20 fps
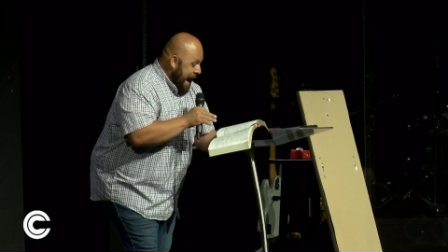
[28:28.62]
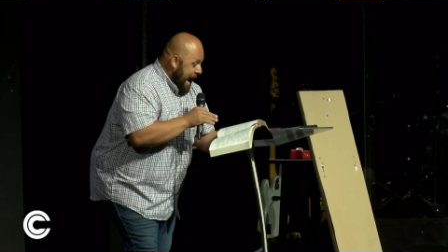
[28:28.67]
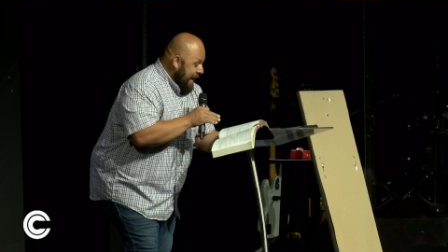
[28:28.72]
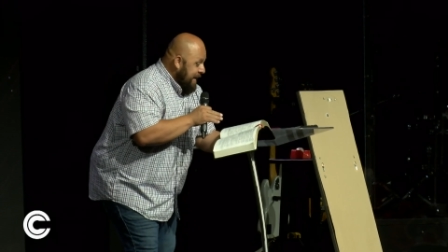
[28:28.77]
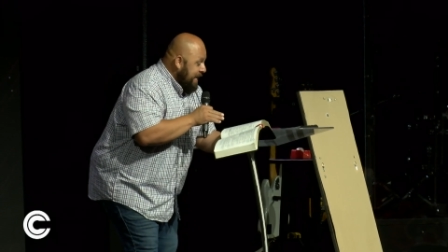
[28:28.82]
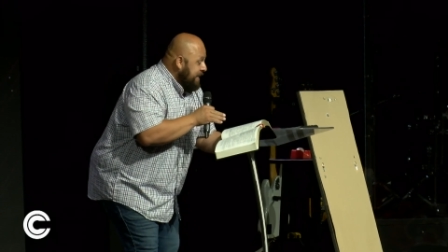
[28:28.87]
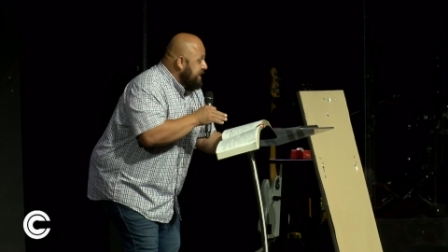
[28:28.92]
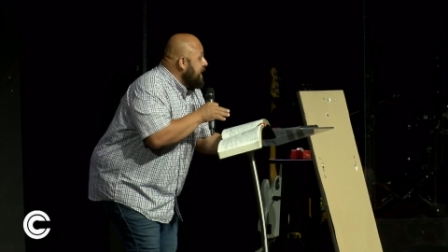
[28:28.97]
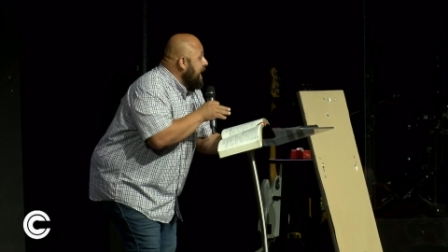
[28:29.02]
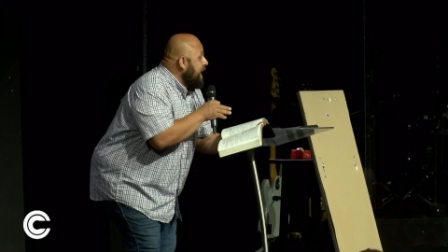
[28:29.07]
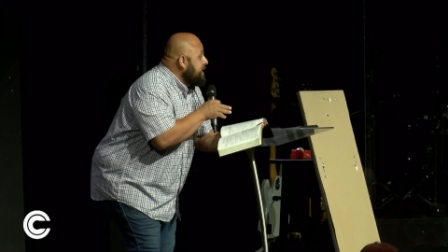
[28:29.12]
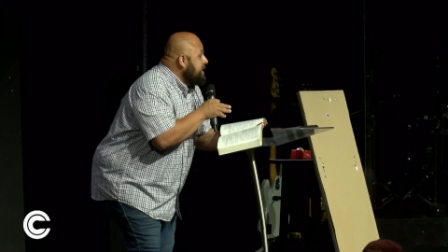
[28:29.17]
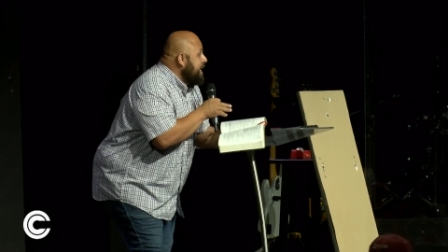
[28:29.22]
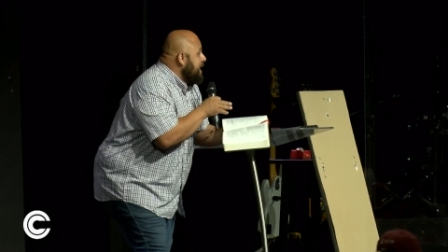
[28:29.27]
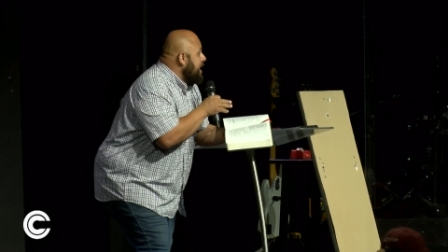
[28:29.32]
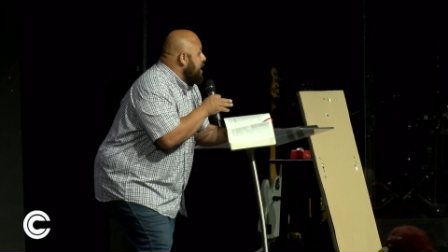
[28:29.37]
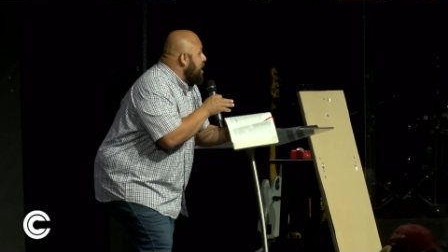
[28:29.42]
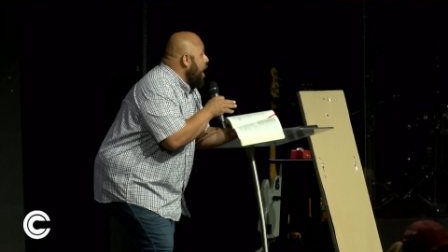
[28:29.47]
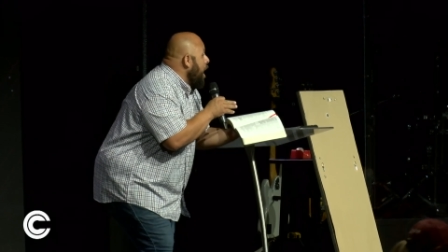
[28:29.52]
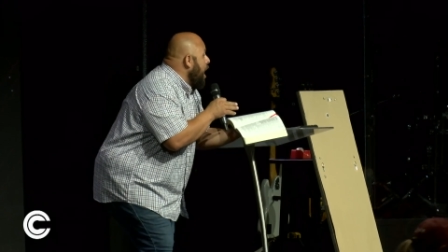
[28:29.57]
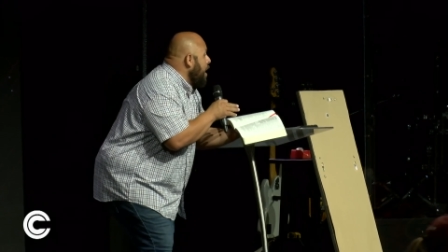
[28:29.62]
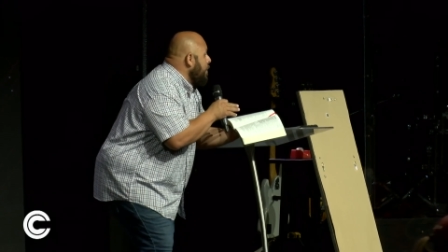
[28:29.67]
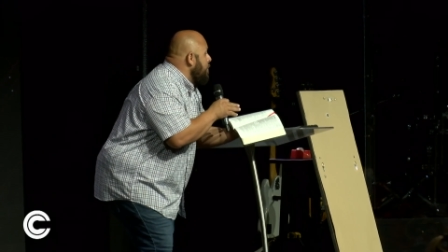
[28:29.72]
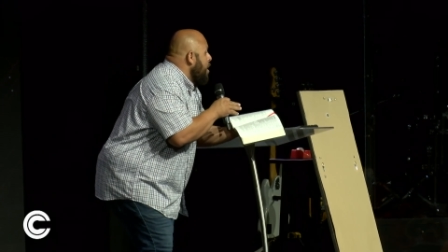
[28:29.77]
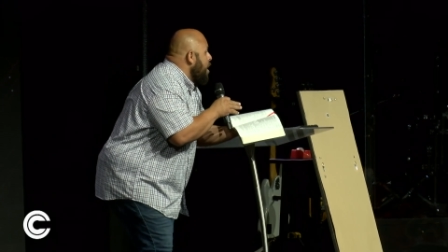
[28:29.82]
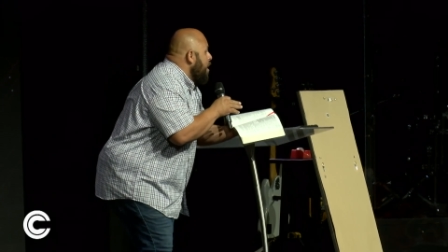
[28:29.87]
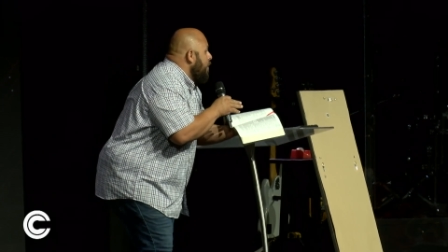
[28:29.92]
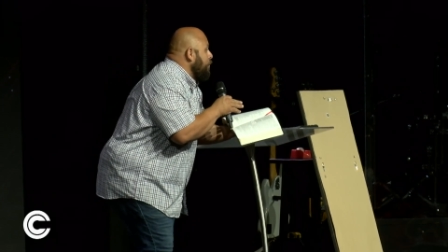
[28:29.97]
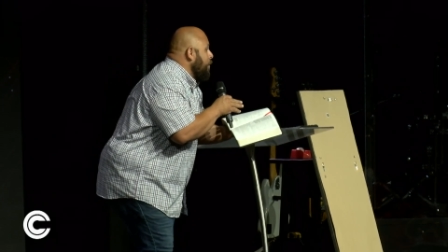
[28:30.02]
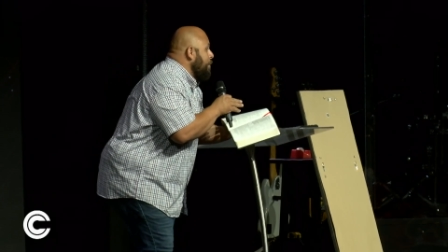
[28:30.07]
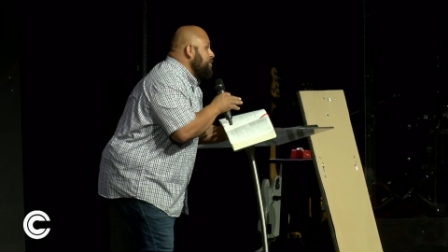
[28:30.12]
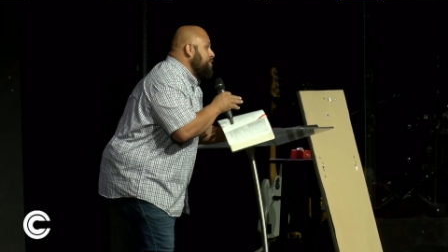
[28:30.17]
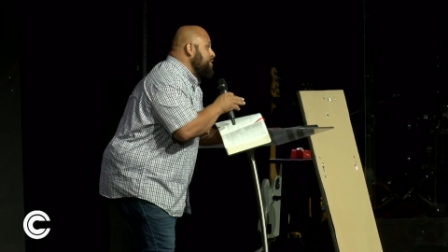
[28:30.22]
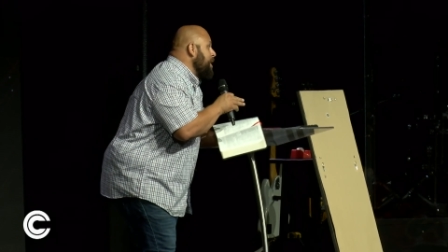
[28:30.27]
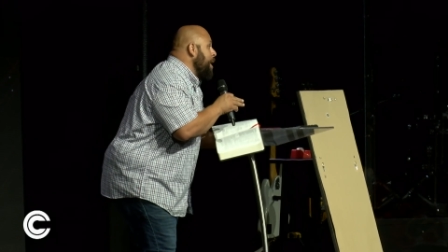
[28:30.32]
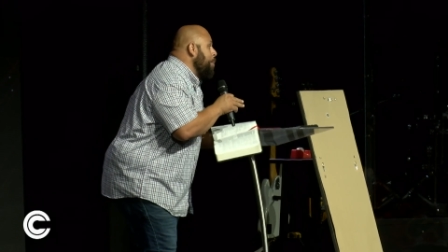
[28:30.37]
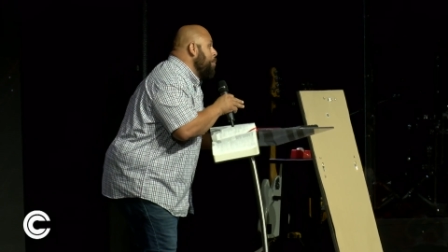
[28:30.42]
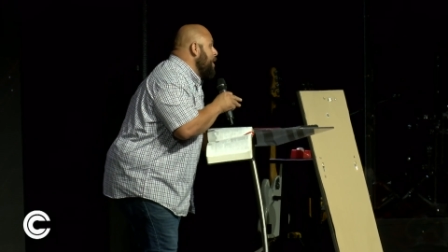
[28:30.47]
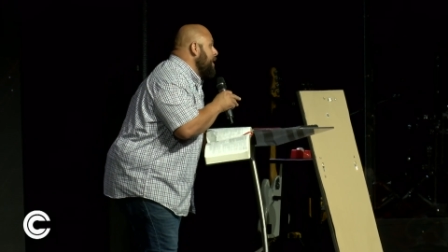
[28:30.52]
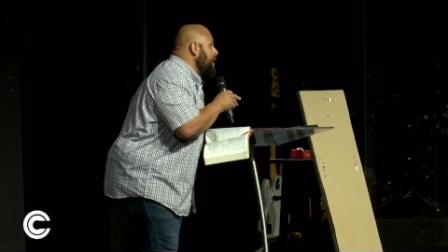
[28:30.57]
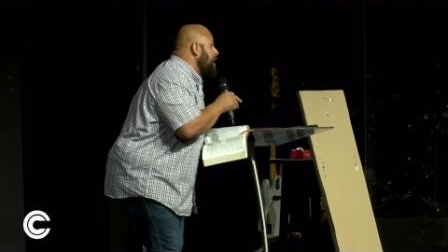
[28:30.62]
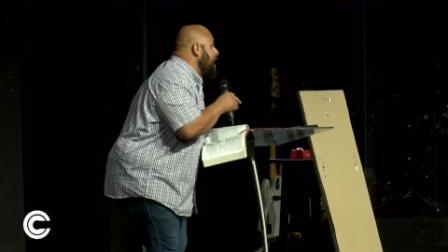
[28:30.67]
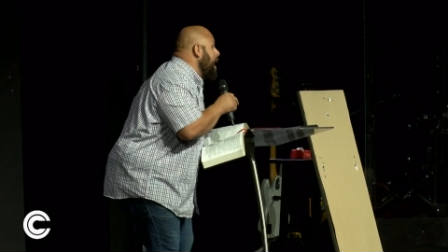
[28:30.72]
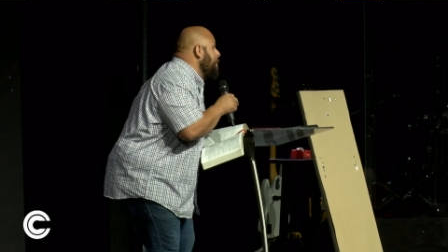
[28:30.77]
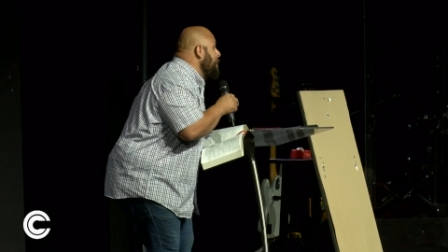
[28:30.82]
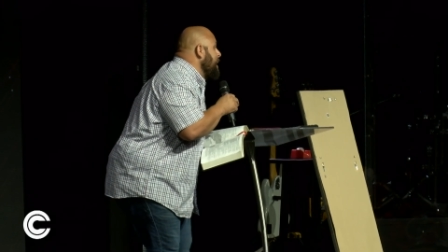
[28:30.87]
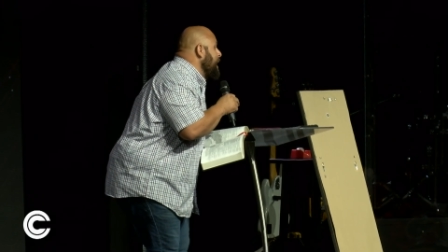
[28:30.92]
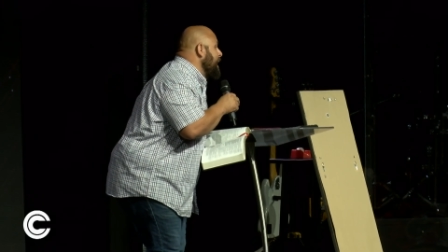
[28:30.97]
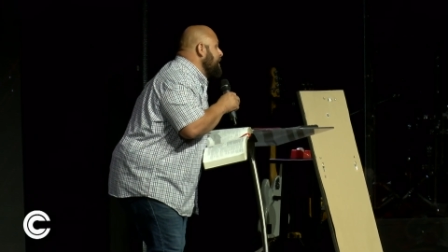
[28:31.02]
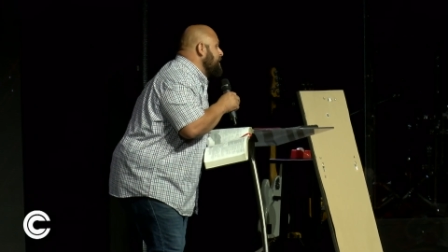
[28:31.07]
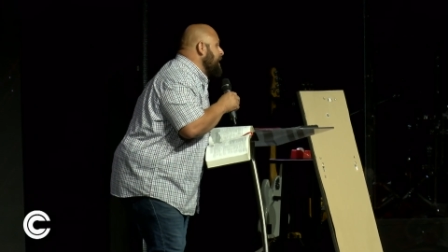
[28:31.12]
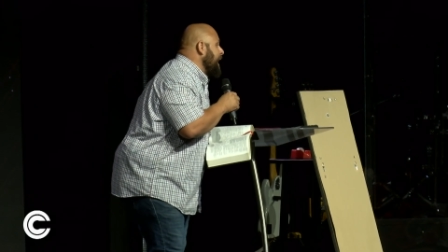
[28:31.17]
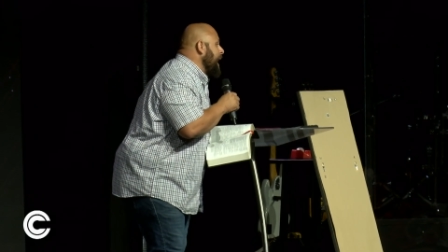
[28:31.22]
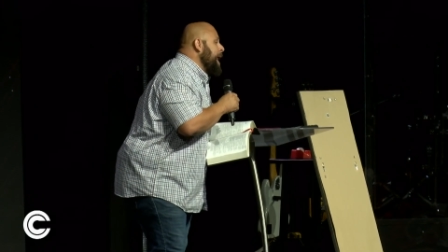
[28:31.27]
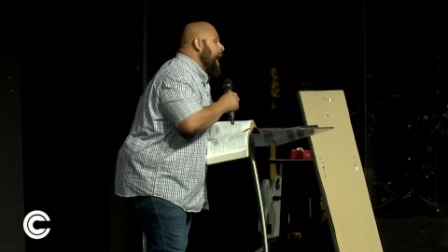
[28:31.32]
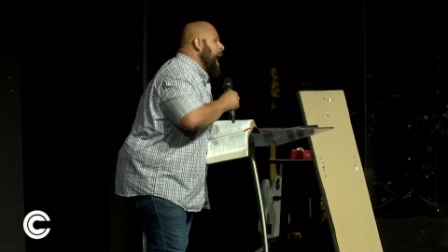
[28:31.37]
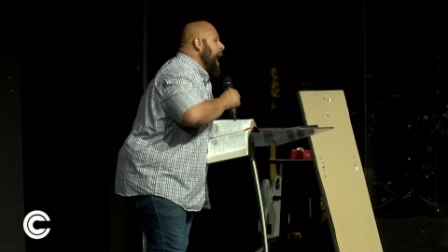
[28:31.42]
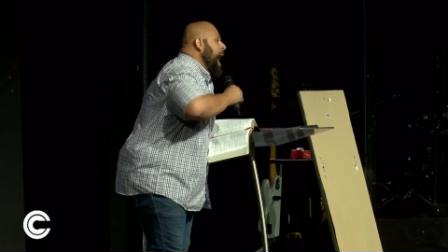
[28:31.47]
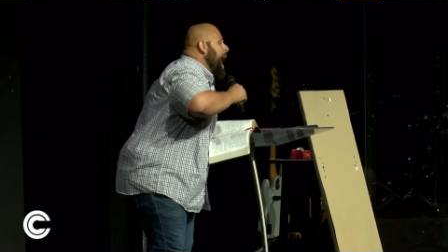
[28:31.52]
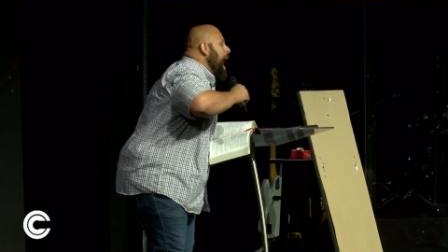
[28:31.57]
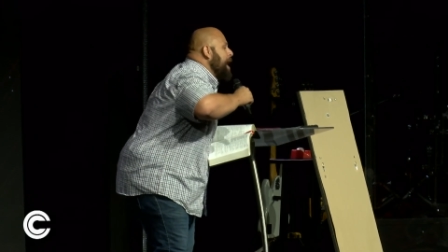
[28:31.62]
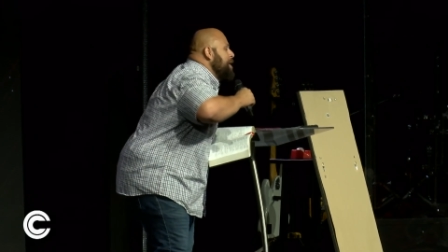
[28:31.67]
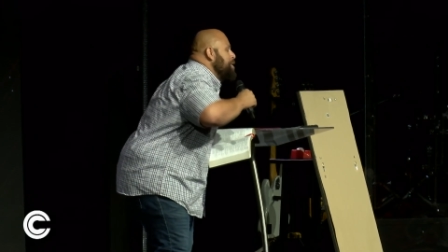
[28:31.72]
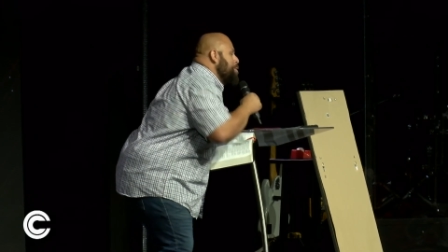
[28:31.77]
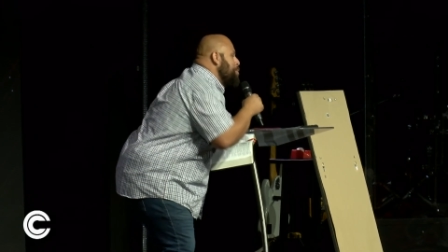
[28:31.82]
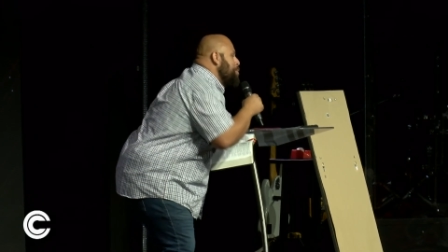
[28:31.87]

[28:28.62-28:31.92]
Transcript: And it doesn't come from someone coming and saying, hey,